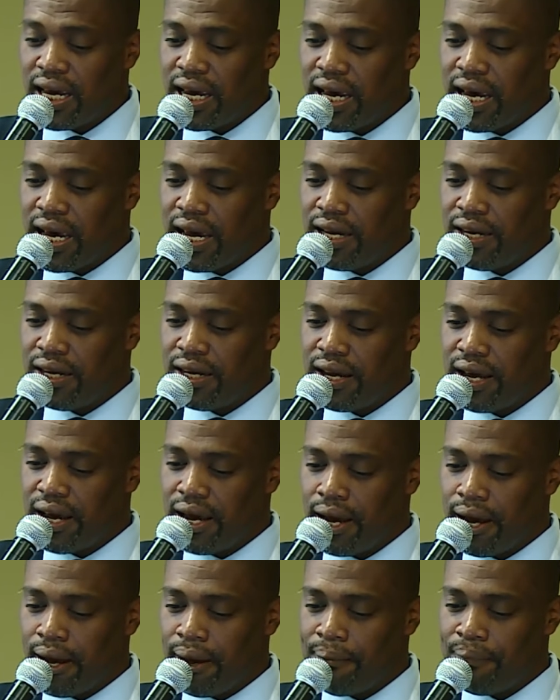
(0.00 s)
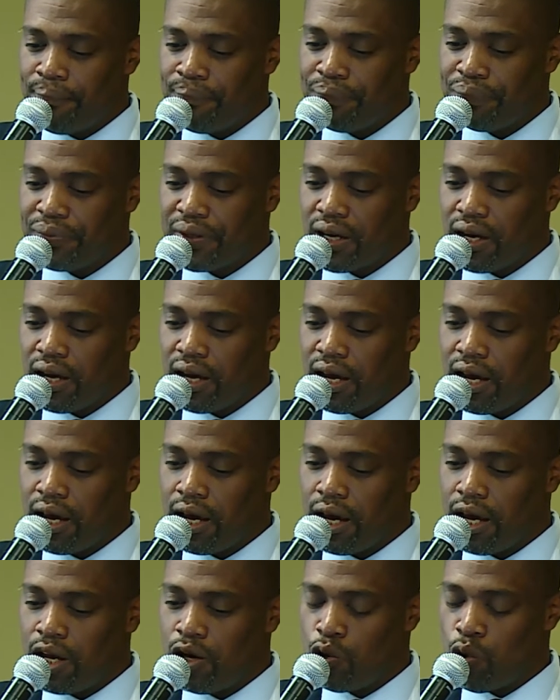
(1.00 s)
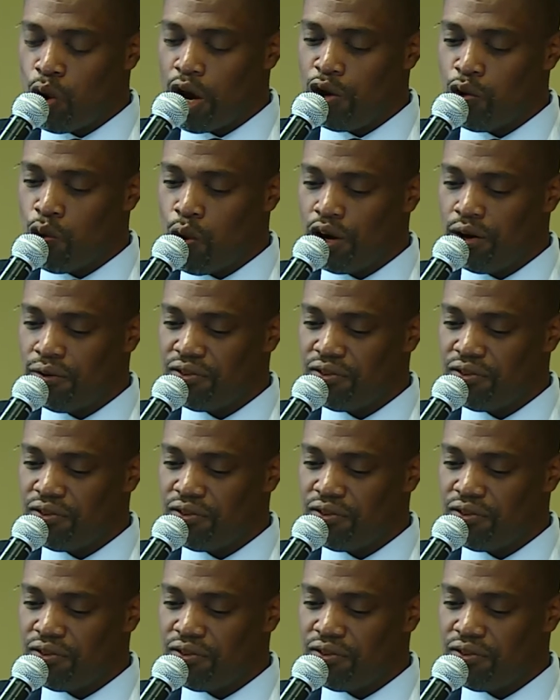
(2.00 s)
and one